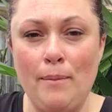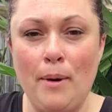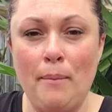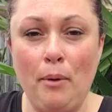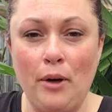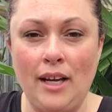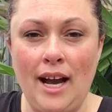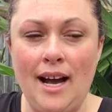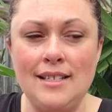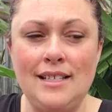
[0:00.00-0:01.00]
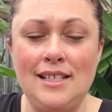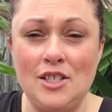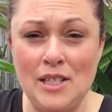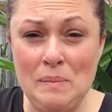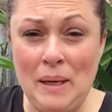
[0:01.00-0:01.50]
my podcast. It's
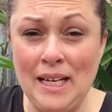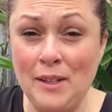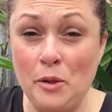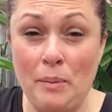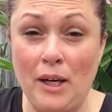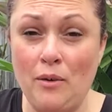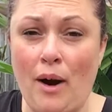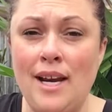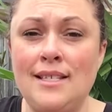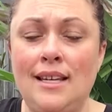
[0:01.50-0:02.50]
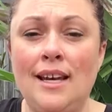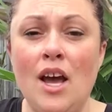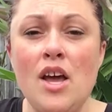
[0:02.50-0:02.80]
just been a little bit crazy.